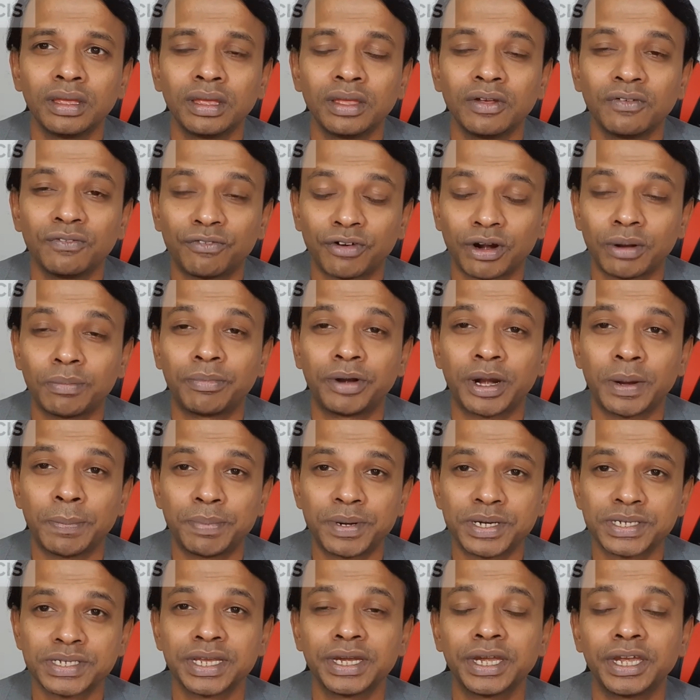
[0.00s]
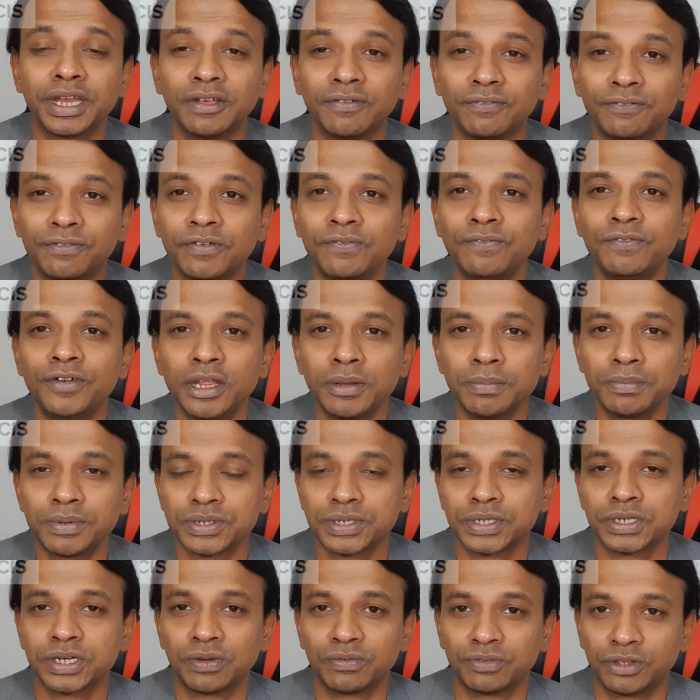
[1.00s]
From representing
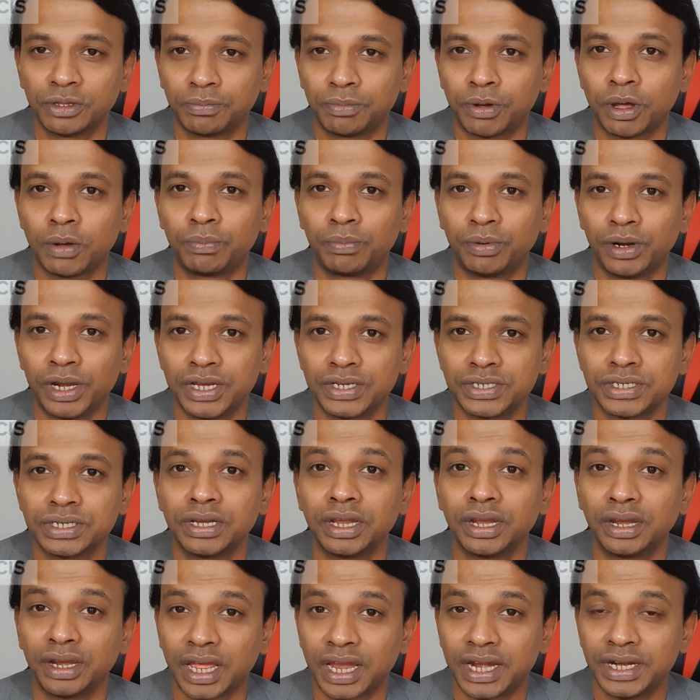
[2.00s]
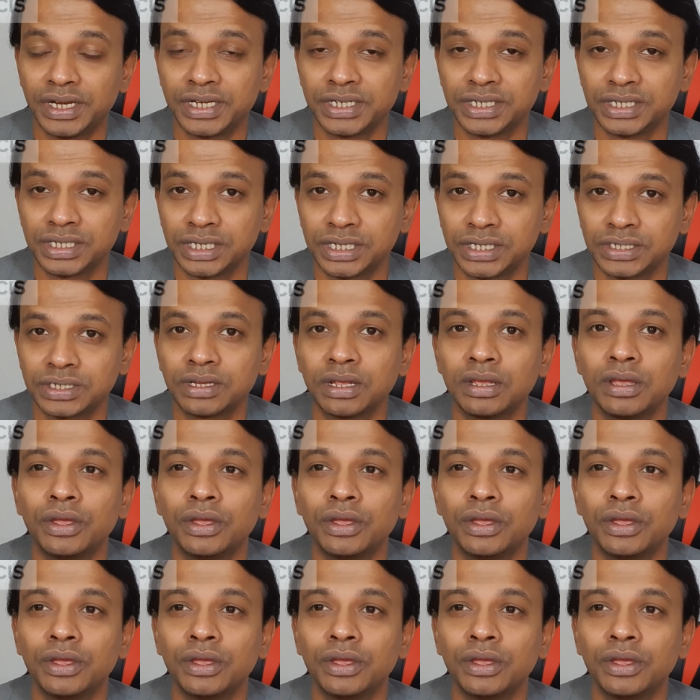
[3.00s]
50% of the population in 96,